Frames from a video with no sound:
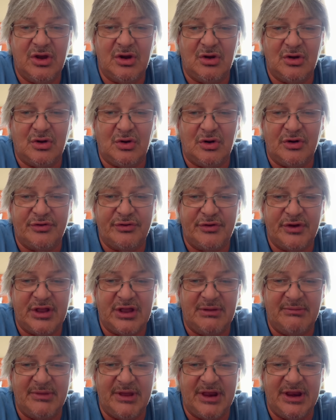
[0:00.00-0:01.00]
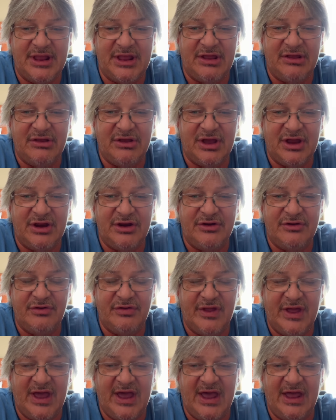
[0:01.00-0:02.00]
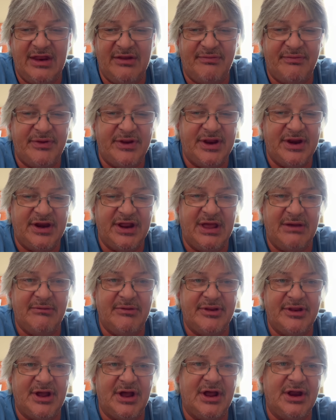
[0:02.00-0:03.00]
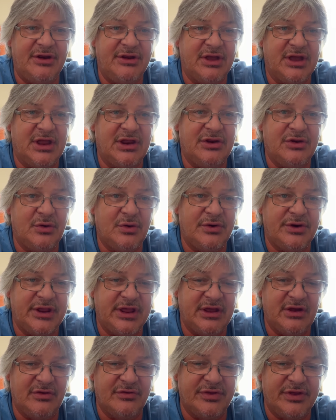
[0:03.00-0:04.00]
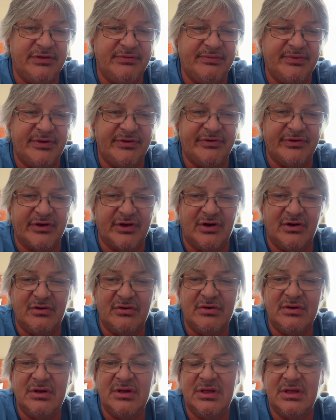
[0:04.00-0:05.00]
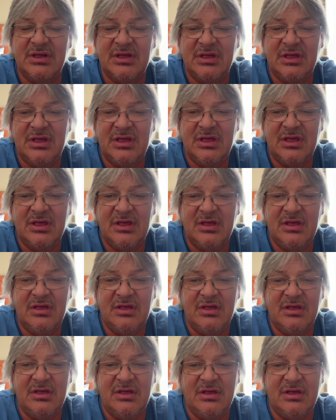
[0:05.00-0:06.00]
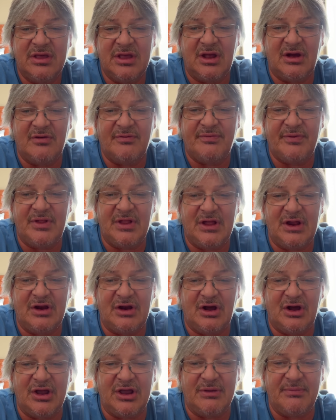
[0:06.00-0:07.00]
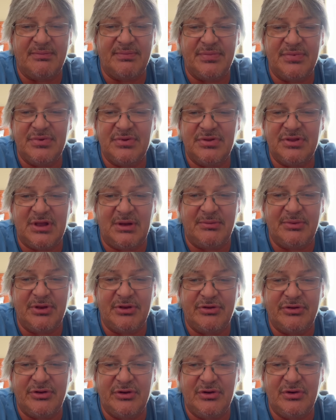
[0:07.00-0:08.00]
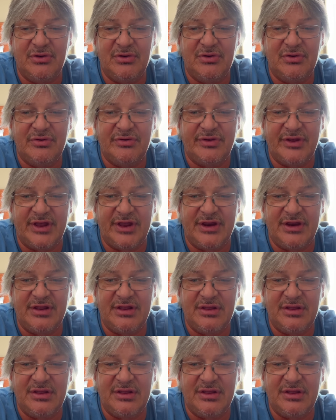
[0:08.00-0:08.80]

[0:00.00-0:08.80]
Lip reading: course, when you come in here, you got to do that. If you didn't have it done, you got to do a DOT physical. Fill out all your W-2s and